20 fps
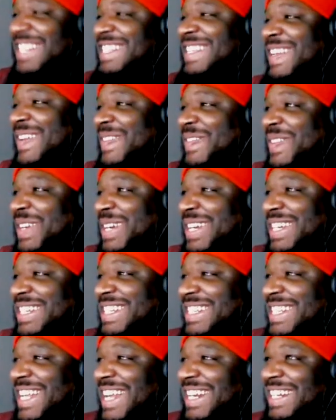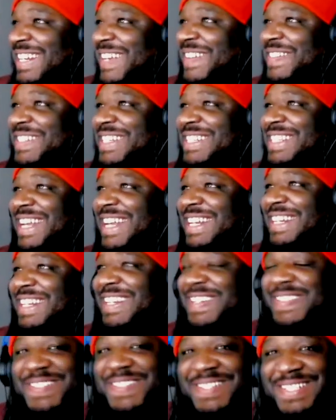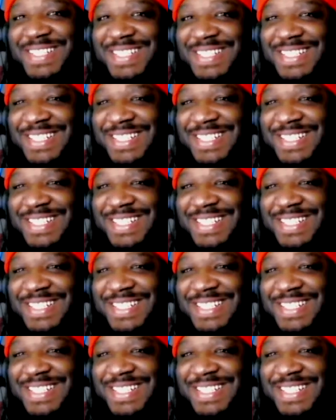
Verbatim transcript: that's enough for her. She's I'm like, living no, in the past. Enough.